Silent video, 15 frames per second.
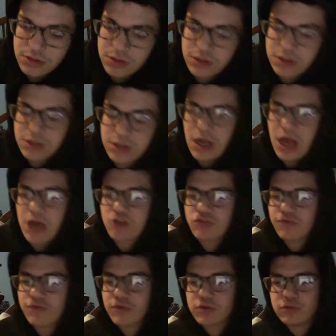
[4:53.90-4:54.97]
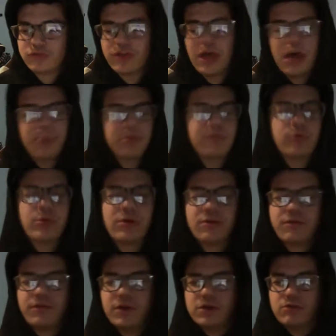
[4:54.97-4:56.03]
controversial topic for whatever
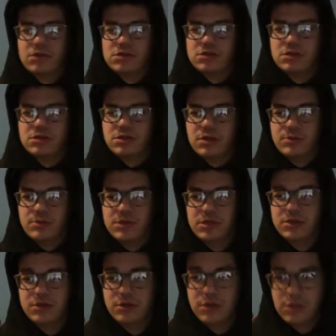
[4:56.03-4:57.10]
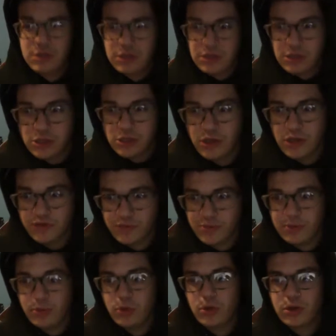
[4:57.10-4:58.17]
fucking reason. you have the people
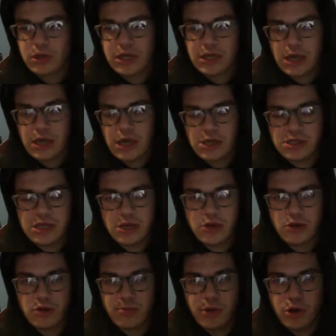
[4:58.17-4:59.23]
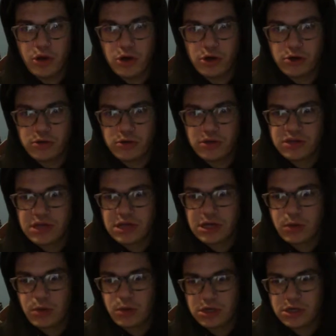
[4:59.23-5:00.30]
who are like, I just get under the bar the second I
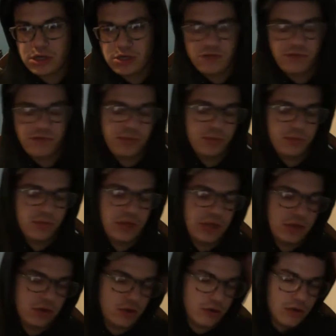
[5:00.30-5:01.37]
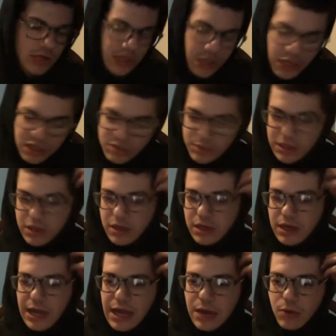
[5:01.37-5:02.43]
walk in. You have the people that are like, I spend an
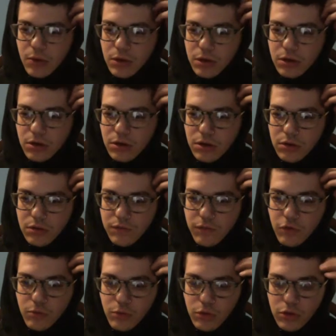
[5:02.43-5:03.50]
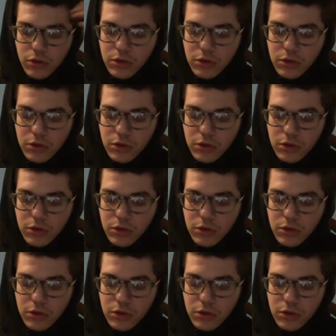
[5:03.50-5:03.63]
hour on the foam roller.